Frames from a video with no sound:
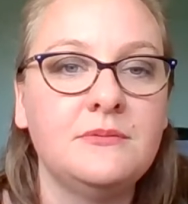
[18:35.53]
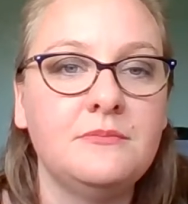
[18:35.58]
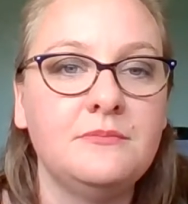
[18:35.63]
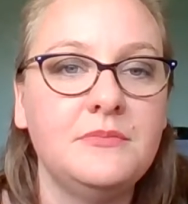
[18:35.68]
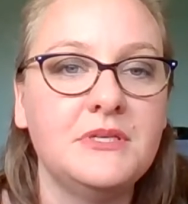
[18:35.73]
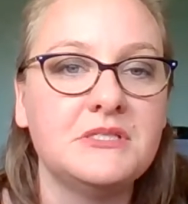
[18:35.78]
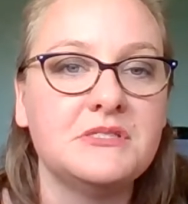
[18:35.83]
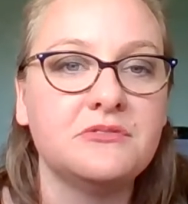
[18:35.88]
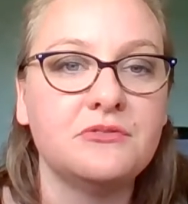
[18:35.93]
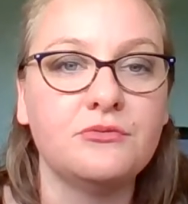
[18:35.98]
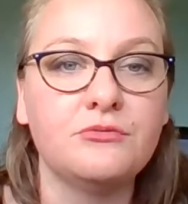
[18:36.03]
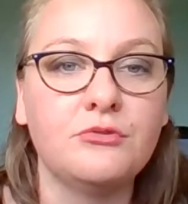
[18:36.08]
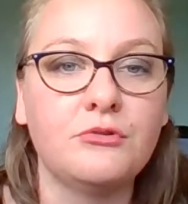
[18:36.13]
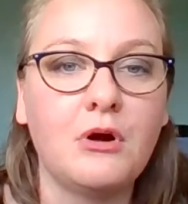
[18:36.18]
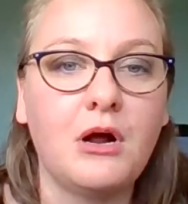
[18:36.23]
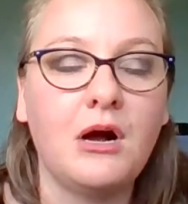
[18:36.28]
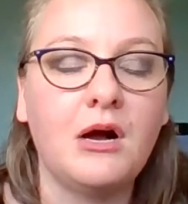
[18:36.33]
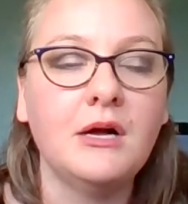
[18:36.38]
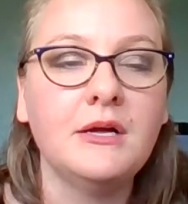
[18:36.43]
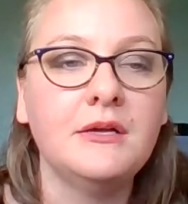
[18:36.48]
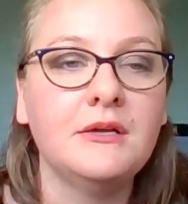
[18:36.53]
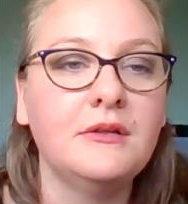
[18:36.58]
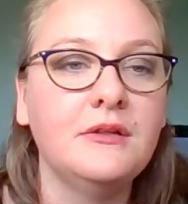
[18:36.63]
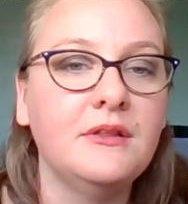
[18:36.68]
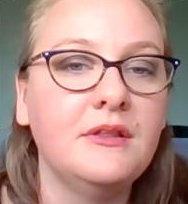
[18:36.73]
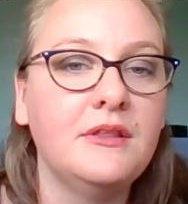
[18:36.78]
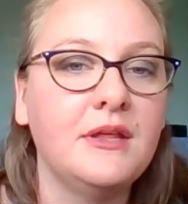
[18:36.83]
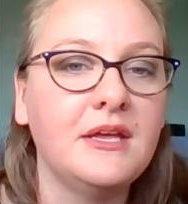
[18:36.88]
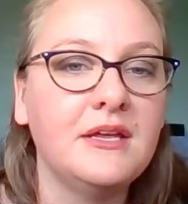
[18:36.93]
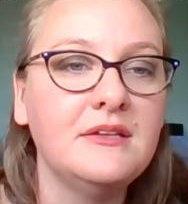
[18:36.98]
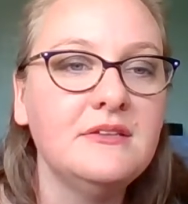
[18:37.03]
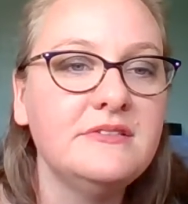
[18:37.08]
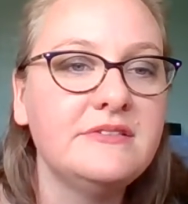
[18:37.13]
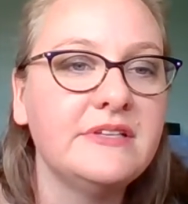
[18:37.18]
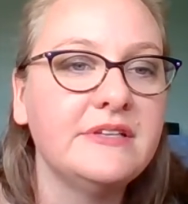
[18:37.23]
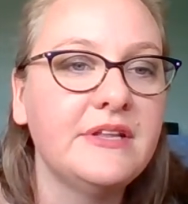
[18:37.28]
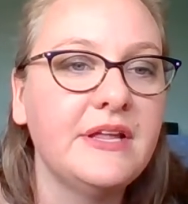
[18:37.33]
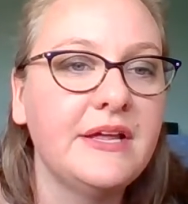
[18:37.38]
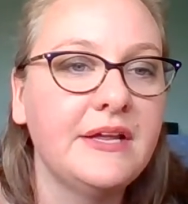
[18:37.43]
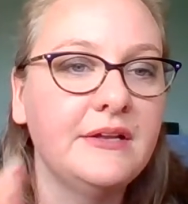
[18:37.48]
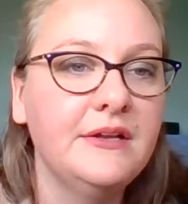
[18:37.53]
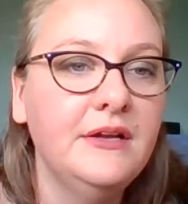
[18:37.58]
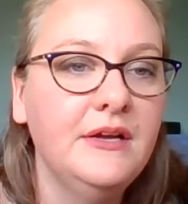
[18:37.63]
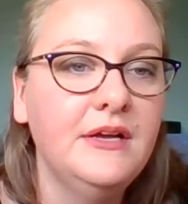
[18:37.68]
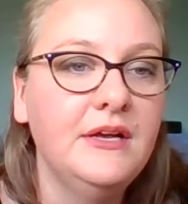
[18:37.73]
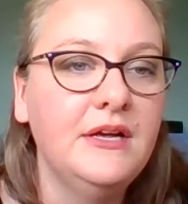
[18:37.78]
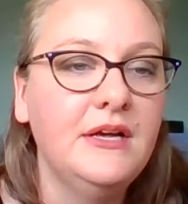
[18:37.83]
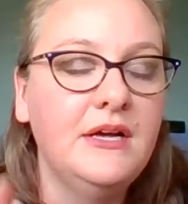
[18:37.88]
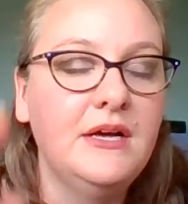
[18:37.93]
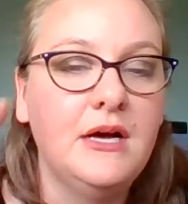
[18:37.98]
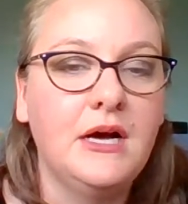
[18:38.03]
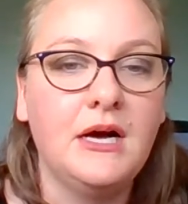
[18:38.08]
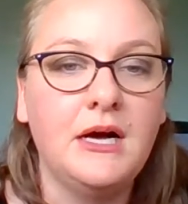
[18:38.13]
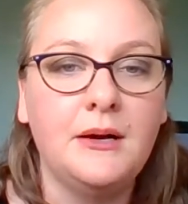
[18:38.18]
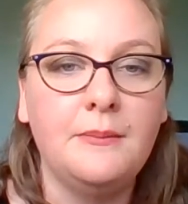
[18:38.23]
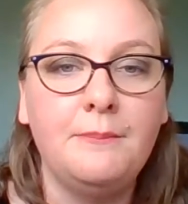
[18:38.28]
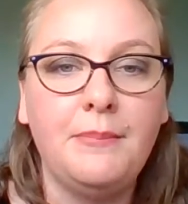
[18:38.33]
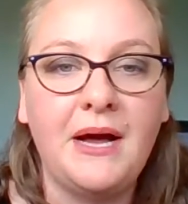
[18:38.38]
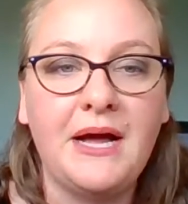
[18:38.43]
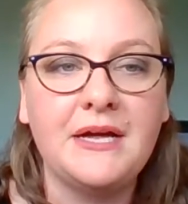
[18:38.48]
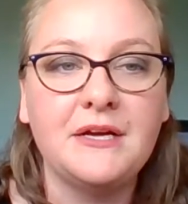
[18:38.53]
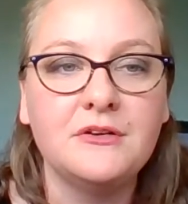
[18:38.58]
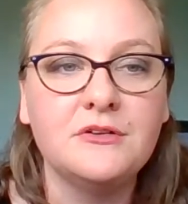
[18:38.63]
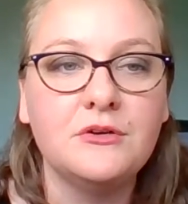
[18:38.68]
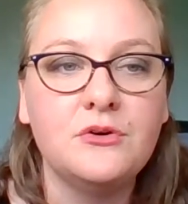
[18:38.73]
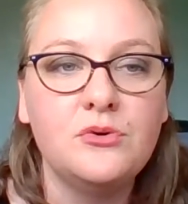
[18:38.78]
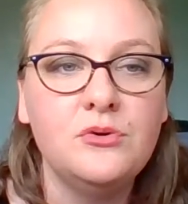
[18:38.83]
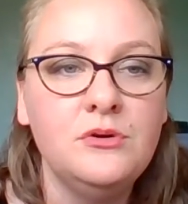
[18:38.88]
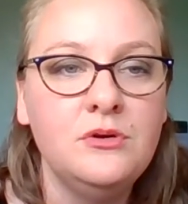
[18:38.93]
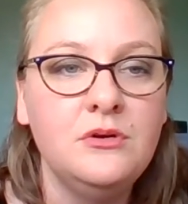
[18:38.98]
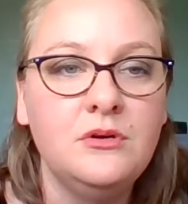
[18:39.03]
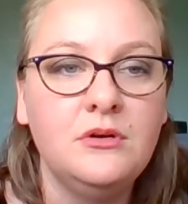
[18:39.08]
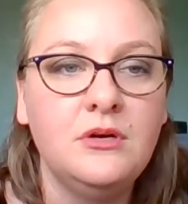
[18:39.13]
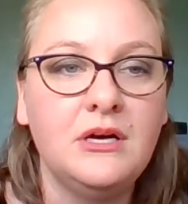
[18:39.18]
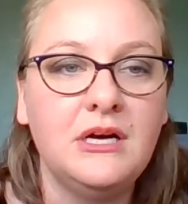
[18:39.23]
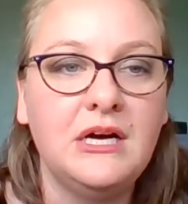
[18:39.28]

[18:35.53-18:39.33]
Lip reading: bits of rock and things. And then biogenous,